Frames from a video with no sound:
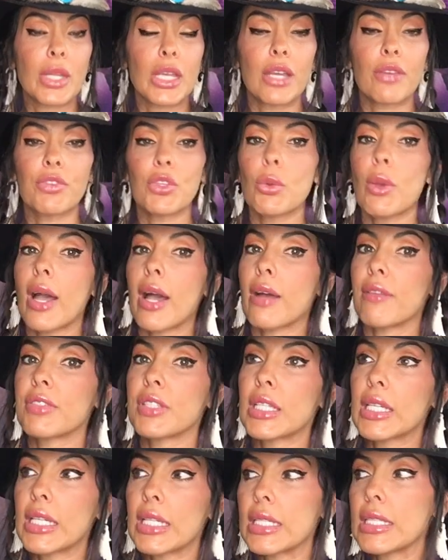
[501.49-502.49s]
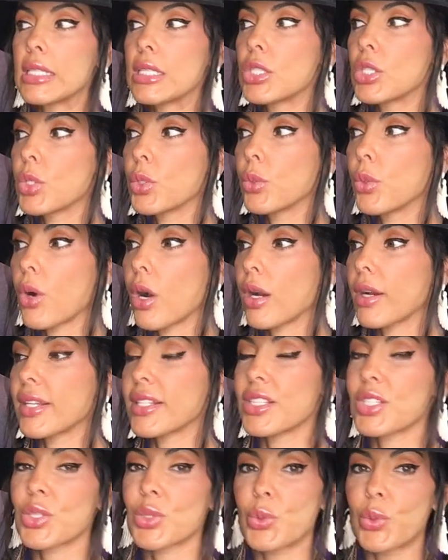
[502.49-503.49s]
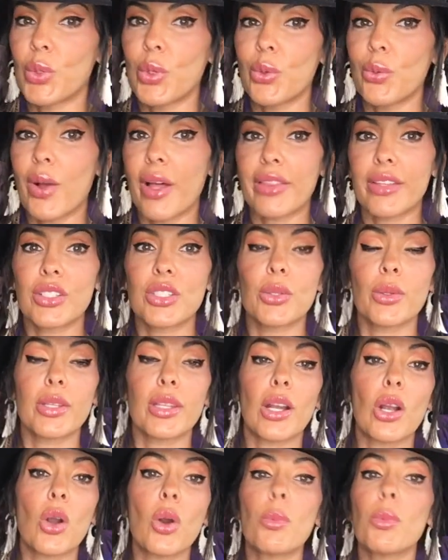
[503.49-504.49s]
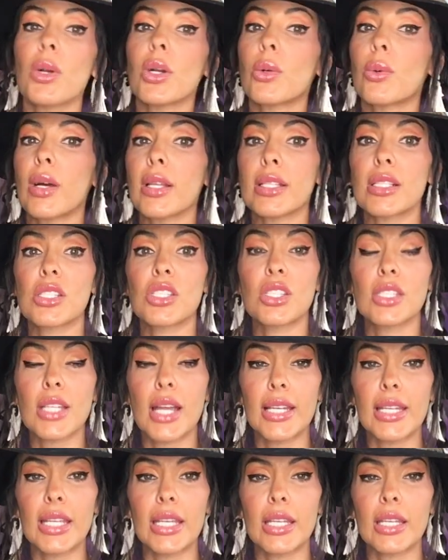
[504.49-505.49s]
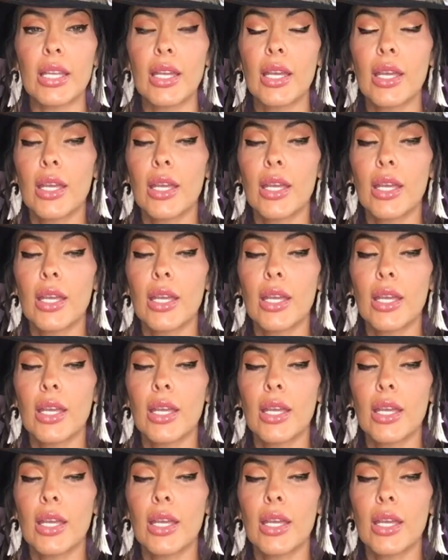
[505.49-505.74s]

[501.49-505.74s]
if you have kids who are in school while they're doing their homework, while they're studying,